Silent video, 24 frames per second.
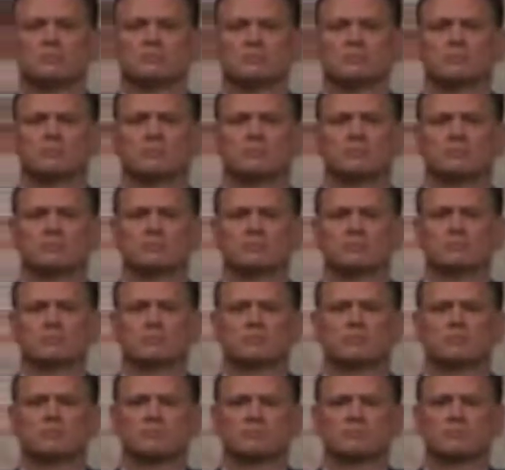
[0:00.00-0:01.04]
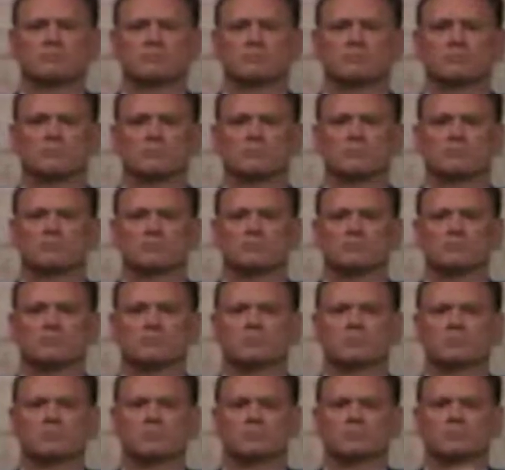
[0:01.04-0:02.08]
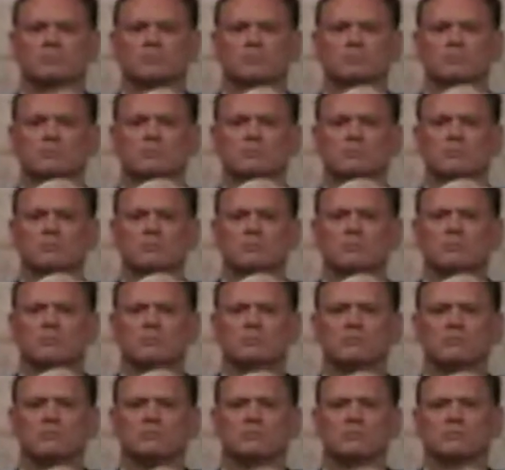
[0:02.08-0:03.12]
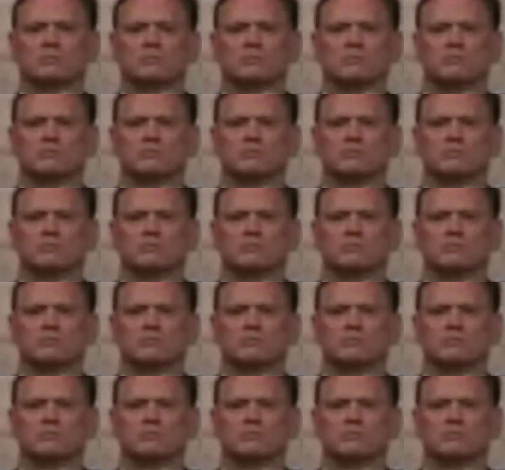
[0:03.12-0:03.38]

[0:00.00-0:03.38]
[no speech]